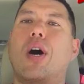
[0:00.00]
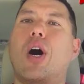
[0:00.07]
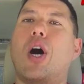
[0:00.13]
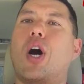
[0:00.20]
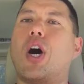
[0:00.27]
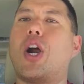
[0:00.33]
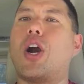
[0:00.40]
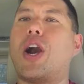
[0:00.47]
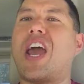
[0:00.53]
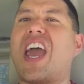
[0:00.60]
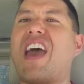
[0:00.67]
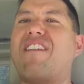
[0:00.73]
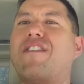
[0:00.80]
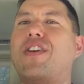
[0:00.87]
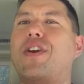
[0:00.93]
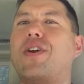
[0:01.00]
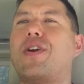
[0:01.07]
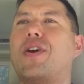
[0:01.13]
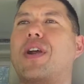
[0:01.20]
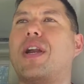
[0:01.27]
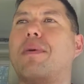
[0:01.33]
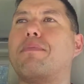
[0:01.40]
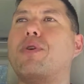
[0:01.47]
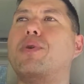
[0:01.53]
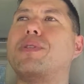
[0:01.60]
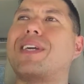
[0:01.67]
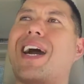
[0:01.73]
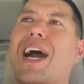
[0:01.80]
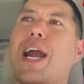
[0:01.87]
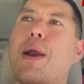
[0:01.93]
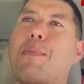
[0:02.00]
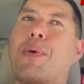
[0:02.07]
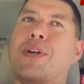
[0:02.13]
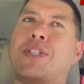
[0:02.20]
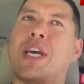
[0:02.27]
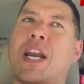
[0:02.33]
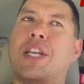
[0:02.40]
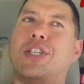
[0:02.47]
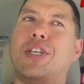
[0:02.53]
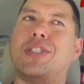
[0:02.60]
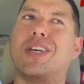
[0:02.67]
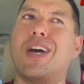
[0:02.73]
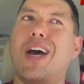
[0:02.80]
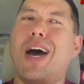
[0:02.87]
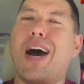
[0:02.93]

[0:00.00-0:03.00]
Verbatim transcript: are heavier and I'm using higher percentages,